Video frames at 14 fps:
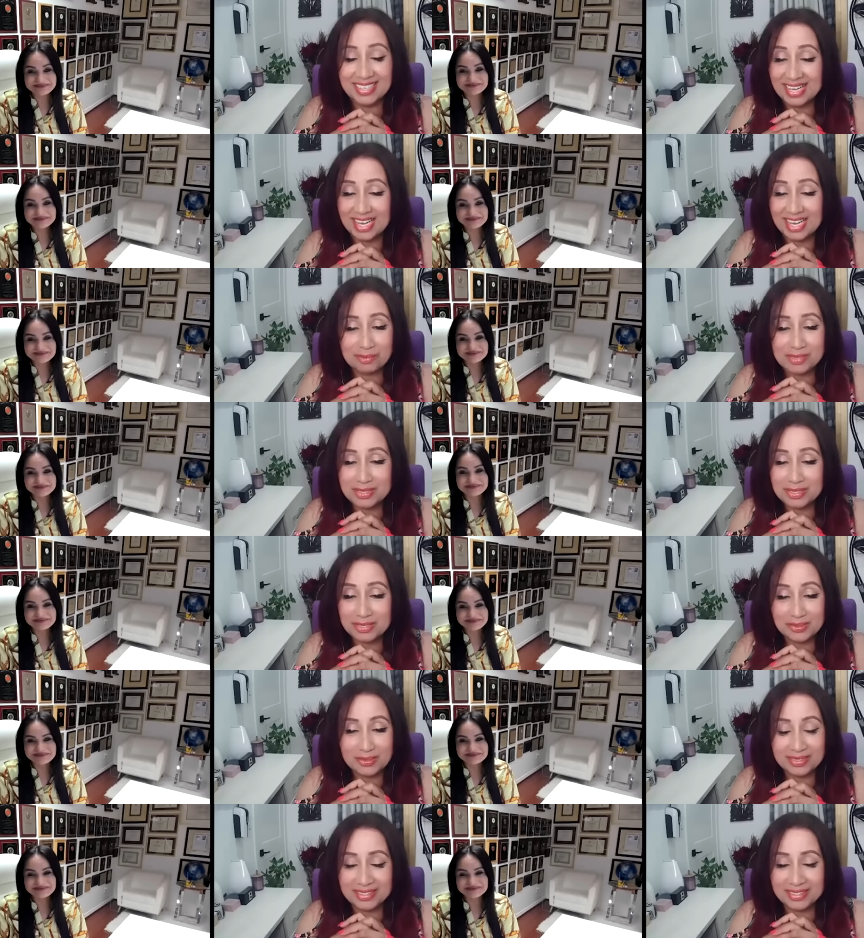
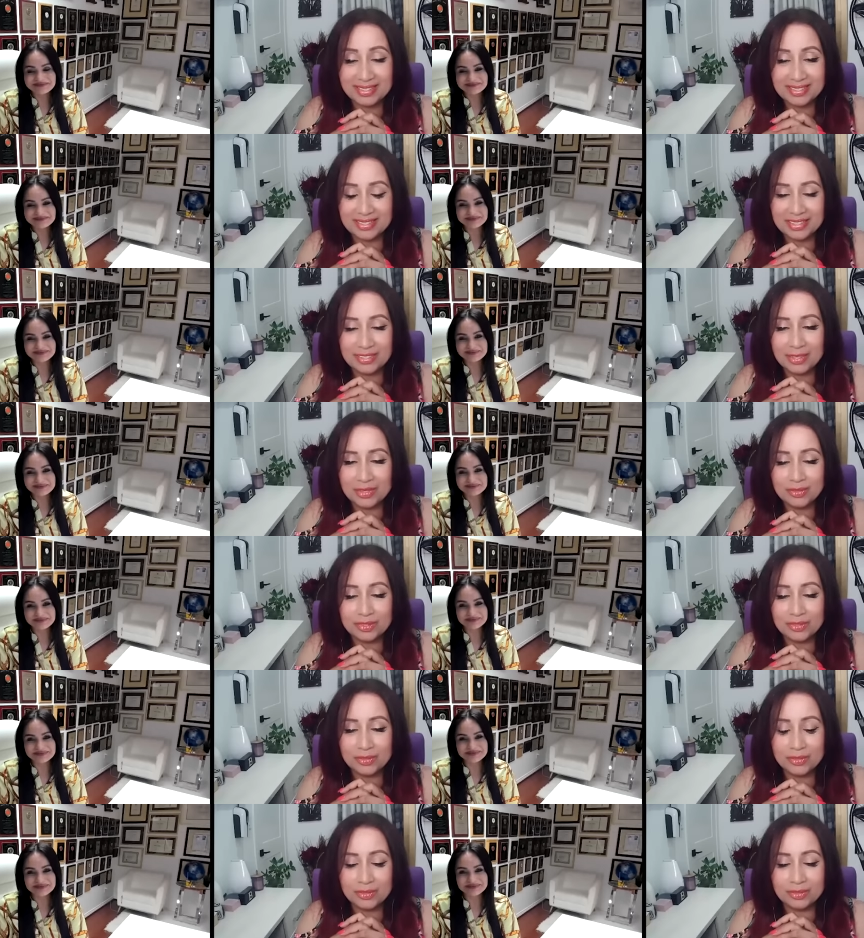Speaker 1: Absolutely. And you know,
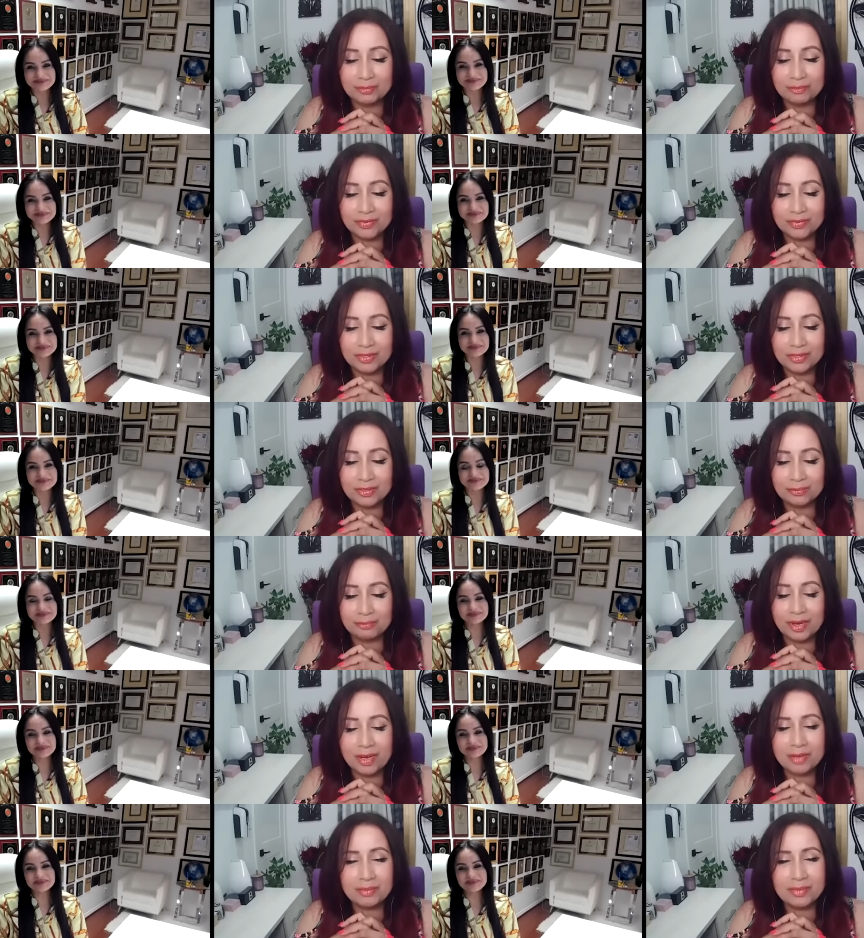your your
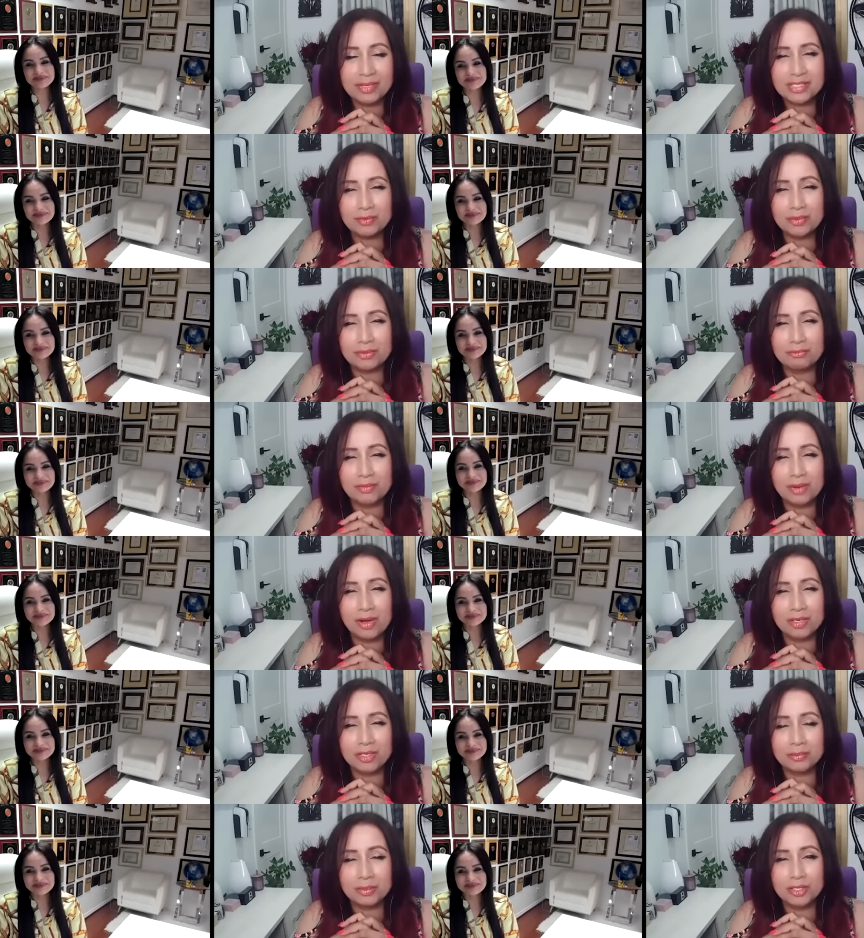mom is a
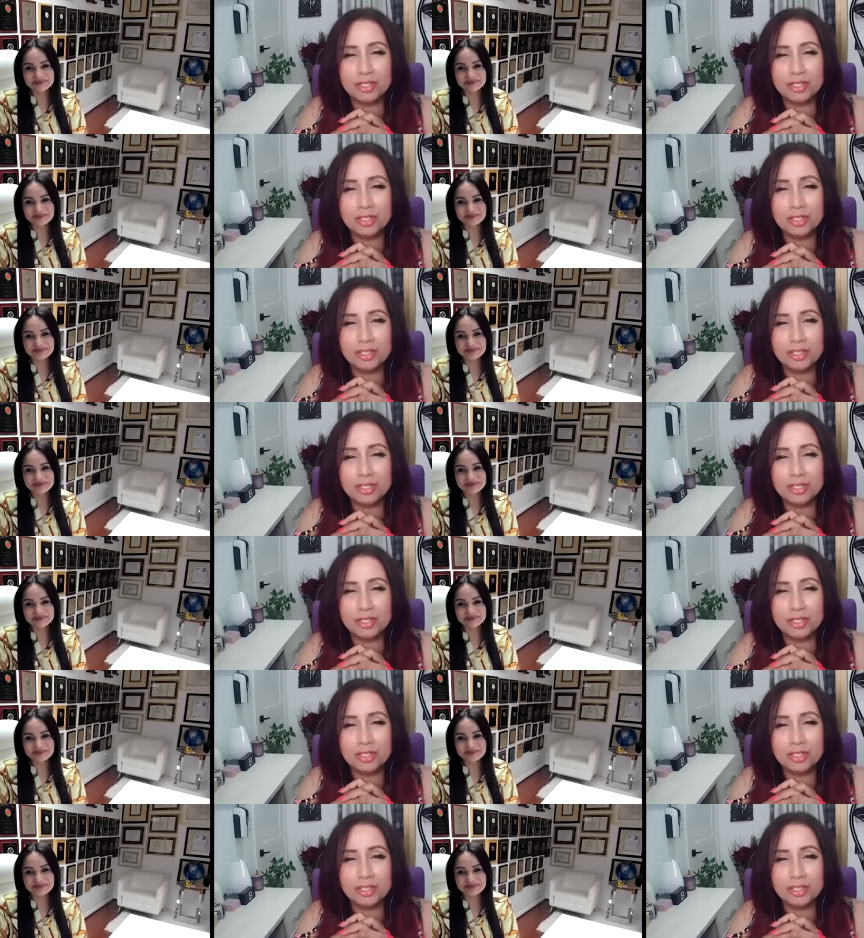remarkable